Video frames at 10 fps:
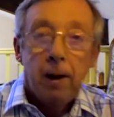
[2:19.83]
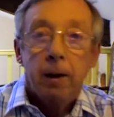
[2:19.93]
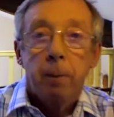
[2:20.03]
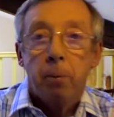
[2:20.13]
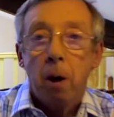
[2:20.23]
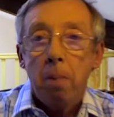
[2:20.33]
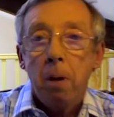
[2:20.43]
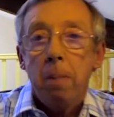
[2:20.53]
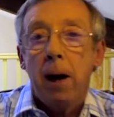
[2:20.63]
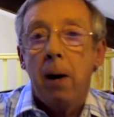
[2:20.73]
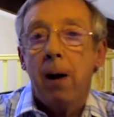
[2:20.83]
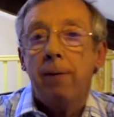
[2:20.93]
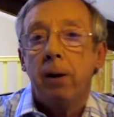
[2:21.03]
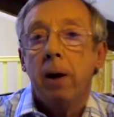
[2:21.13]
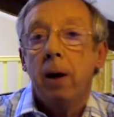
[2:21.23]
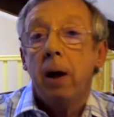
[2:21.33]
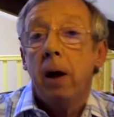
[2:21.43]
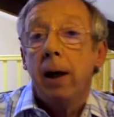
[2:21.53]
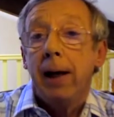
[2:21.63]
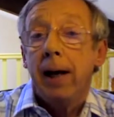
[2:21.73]
The problem, however,
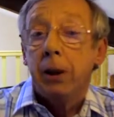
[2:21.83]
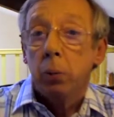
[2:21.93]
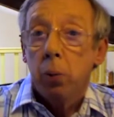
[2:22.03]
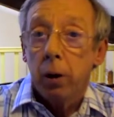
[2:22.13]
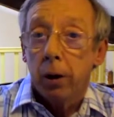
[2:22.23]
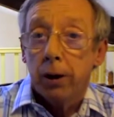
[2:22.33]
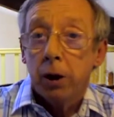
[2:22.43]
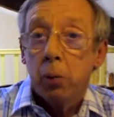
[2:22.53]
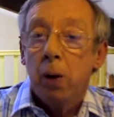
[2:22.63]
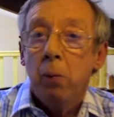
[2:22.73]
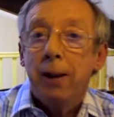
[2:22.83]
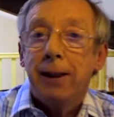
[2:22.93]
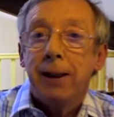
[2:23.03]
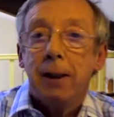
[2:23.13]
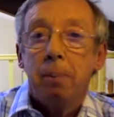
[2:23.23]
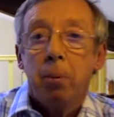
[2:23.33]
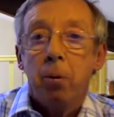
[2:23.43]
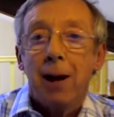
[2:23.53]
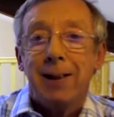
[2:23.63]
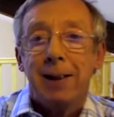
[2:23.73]
gets worse when we
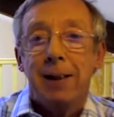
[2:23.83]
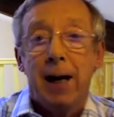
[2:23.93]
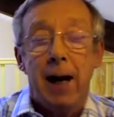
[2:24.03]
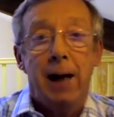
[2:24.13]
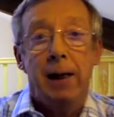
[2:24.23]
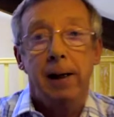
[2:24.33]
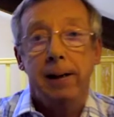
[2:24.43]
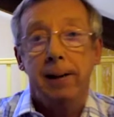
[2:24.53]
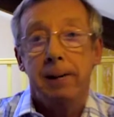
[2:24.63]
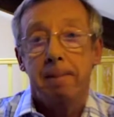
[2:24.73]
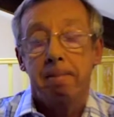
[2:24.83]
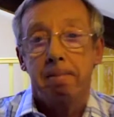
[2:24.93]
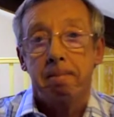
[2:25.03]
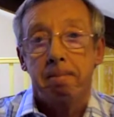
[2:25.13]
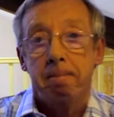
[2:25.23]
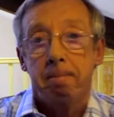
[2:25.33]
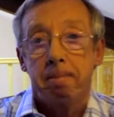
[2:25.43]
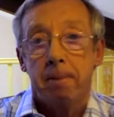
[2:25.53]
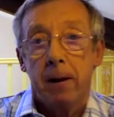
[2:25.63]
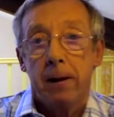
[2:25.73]
suppress anger.
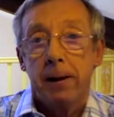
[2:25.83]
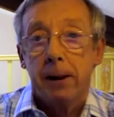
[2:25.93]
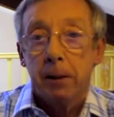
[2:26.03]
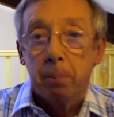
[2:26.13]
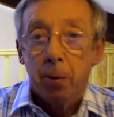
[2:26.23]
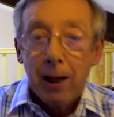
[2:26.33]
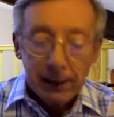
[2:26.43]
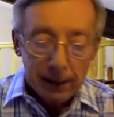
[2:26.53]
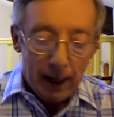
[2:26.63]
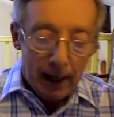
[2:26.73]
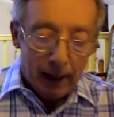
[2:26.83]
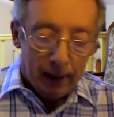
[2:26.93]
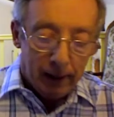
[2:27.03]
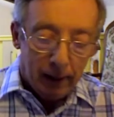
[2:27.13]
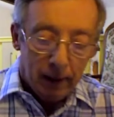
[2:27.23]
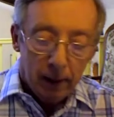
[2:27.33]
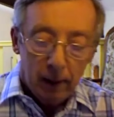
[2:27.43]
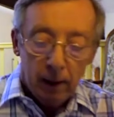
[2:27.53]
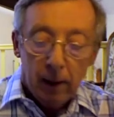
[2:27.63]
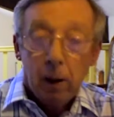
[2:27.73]
Suppressed anger,
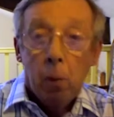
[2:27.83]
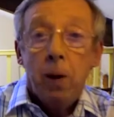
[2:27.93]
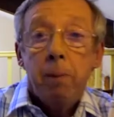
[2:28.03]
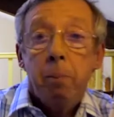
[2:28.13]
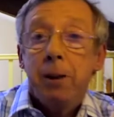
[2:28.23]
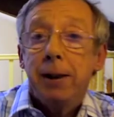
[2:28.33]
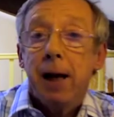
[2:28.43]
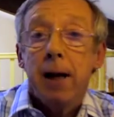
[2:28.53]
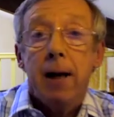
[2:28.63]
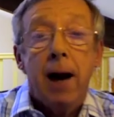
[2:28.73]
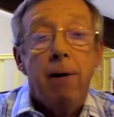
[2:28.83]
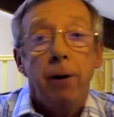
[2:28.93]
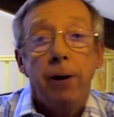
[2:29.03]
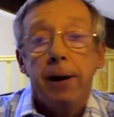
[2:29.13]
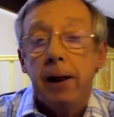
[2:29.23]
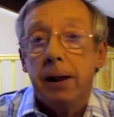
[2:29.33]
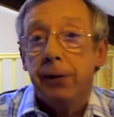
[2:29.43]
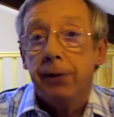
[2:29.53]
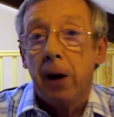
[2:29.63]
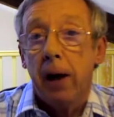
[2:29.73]
we pretend everything is
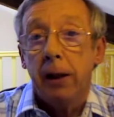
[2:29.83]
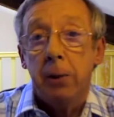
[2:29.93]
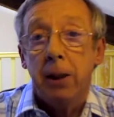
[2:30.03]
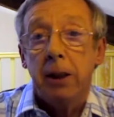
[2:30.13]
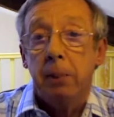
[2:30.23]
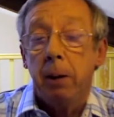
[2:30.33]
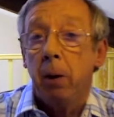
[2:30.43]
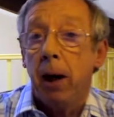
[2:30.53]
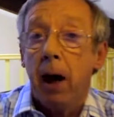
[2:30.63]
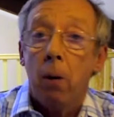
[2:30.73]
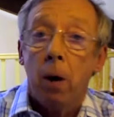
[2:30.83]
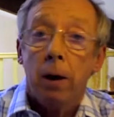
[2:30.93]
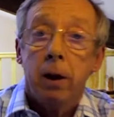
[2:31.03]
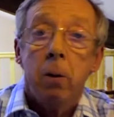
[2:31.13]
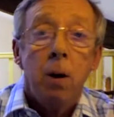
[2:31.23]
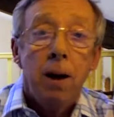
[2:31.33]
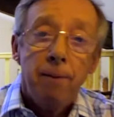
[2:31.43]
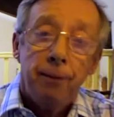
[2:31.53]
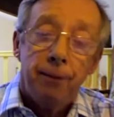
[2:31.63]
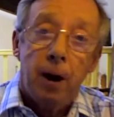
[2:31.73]
fine. You ask people, how are you? Well, I'm
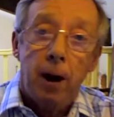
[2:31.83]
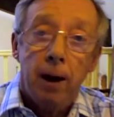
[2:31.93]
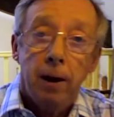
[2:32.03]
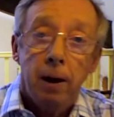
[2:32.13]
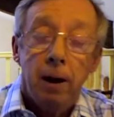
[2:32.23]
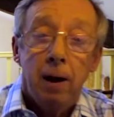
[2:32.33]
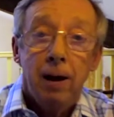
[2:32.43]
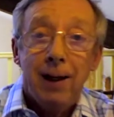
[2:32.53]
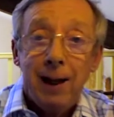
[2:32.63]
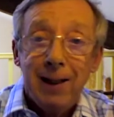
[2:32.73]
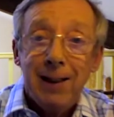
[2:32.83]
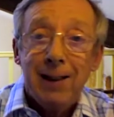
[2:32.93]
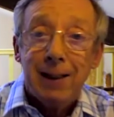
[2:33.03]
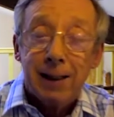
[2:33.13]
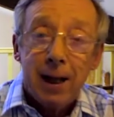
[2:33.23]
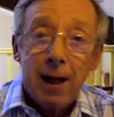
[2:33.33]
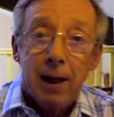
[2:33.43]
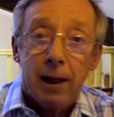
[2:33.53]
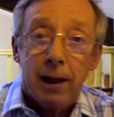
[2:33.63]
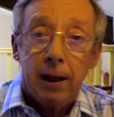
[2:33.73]
fine. And
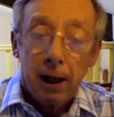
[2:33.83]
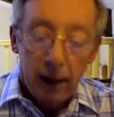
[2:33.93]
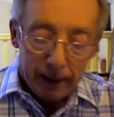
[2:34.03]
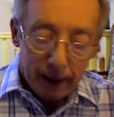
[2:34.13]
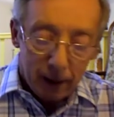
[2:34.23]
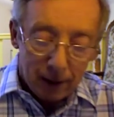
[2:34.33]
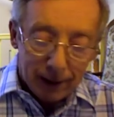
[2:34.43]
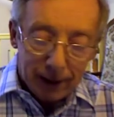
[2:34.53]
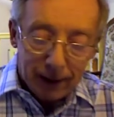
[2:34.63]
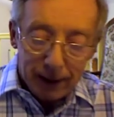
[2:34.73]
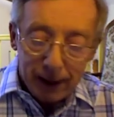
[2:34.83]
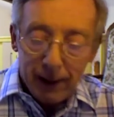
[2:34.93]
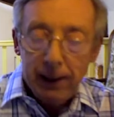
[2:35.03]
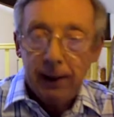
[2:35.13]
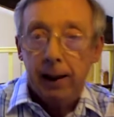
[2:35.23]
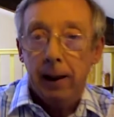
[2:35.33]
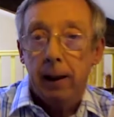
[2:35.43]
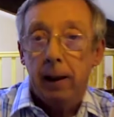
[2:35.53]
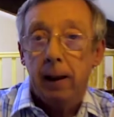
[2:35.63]
inside, they are seething.